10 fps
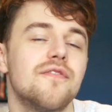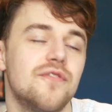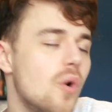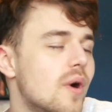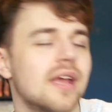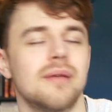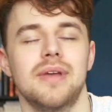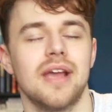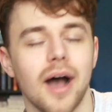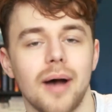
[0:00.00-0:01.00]
forking
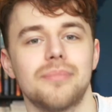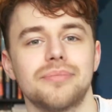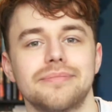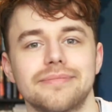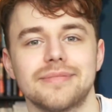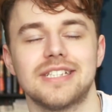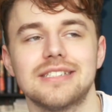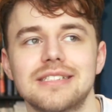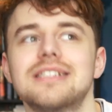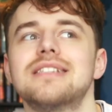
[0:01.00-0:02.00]
me up.
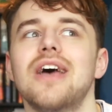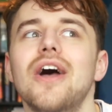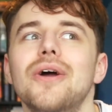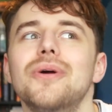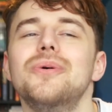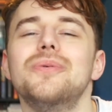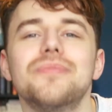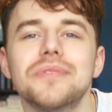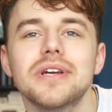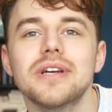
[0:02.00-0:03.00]
So,
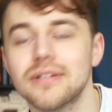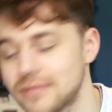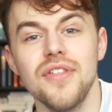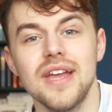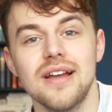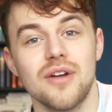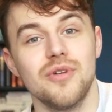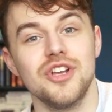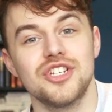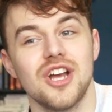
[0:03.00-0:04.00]
another thing I
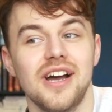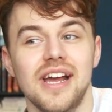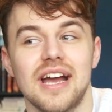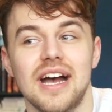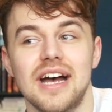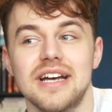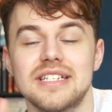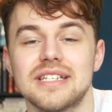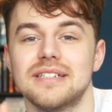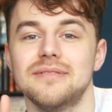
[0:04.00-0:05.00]
wish I
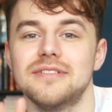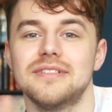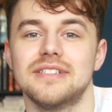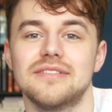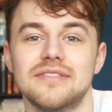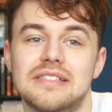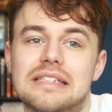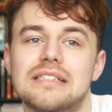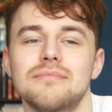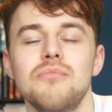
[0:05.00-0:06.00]
had
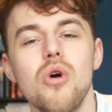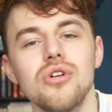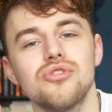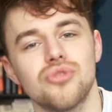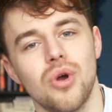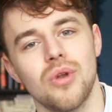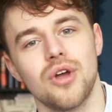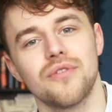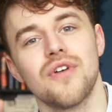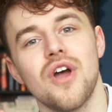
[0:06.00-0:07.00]
more control
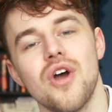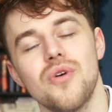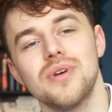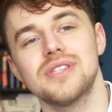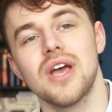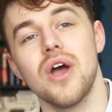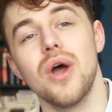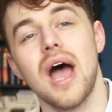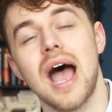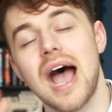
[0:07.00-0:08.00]
of was
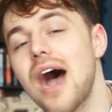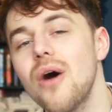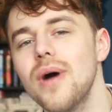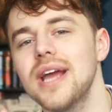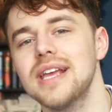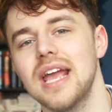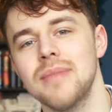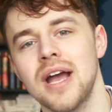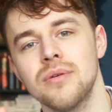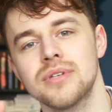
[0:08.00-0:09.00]
how I
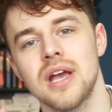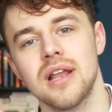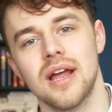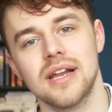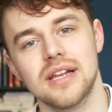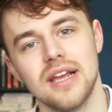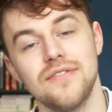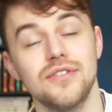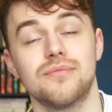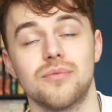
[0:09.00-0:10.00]
came out. Like,
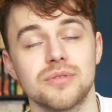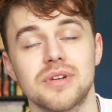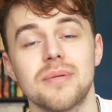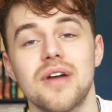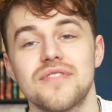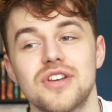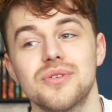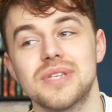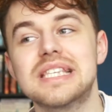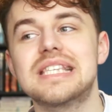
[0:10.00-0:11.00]
if you've watched my coming out video,
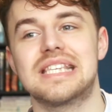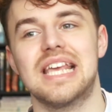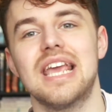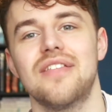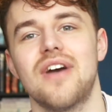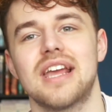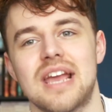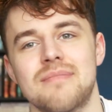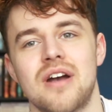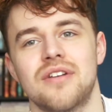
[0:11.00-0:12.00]
you'll see that I
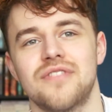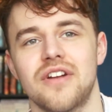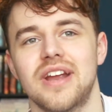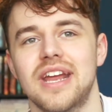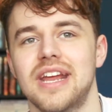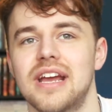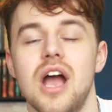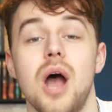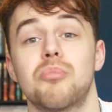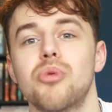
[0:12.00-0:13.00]
came out in a very
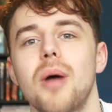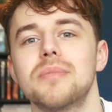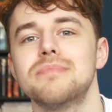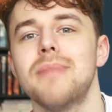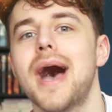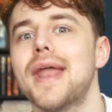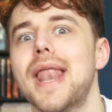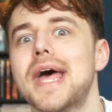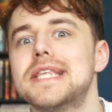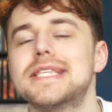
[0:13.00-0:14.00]
abrupt manner,
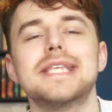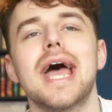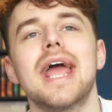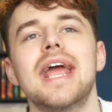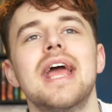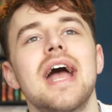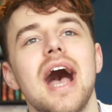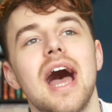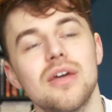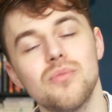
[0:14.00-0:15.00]
let's say.
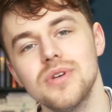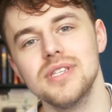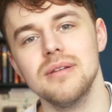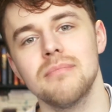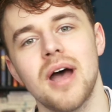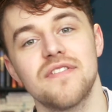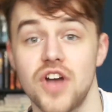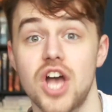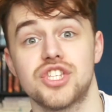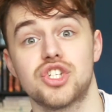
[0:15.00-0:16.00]
And it wasn't my
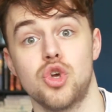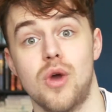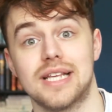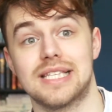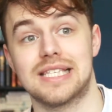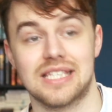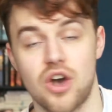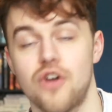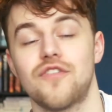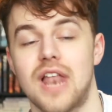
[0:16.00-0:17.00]
first choice
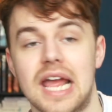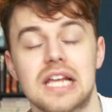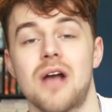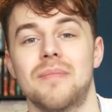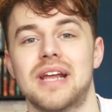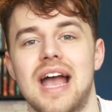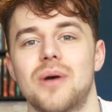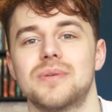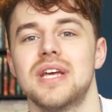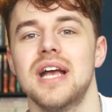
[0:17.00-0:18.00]
of, like, coming
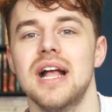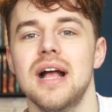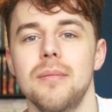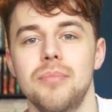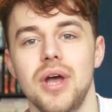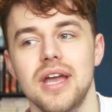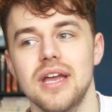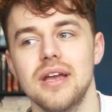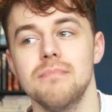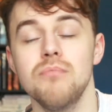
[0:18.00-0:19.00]
out. But
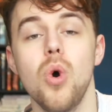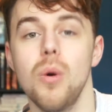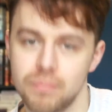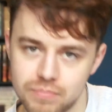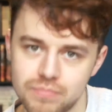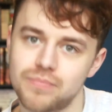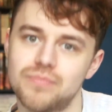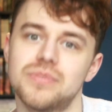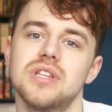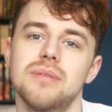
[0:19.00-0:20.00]
more
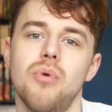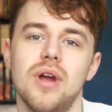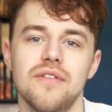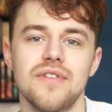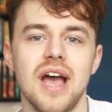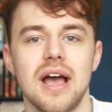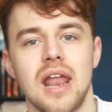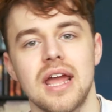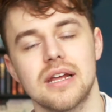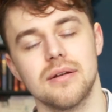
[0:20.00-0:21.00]
to the point of that,
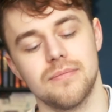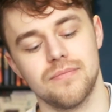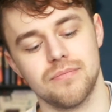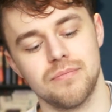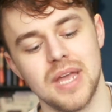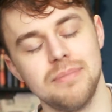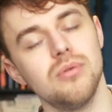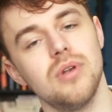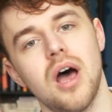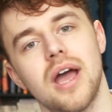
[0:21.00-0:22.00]
like,
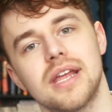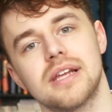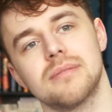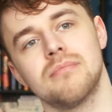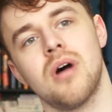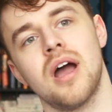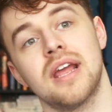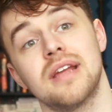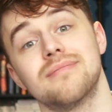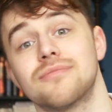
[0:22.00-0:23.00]
people like
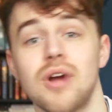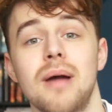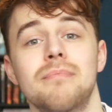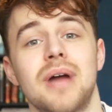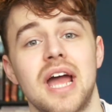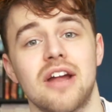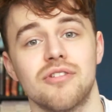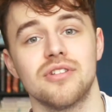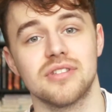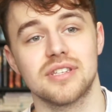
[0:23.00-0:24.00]
my
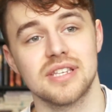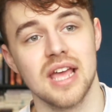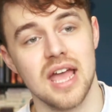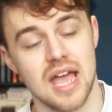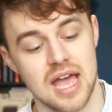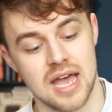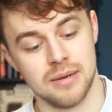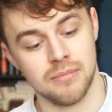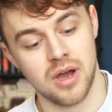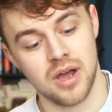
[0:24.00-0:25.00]
grandparents
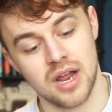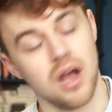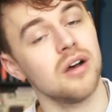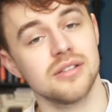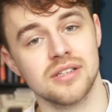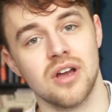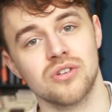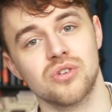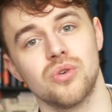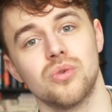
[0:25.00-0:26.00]
and my aunts and
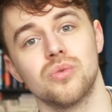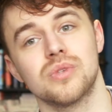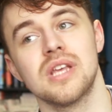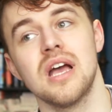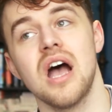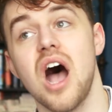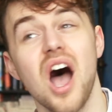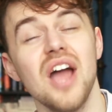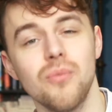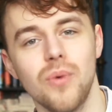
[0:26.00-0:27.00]
uncles,
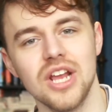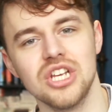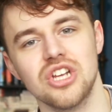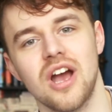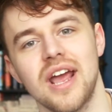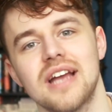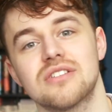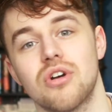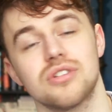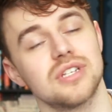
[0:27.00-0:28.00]
I wish I
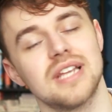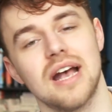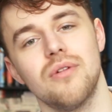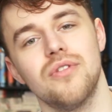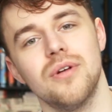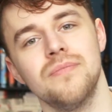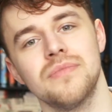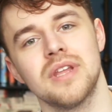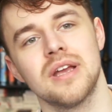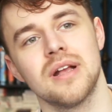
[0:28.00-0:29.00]
had got to tell them,
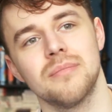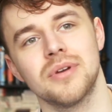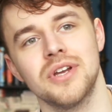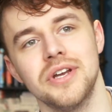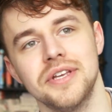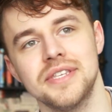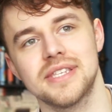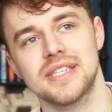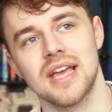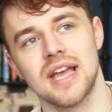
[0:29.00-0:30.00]

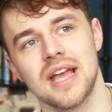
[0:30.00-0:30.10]
because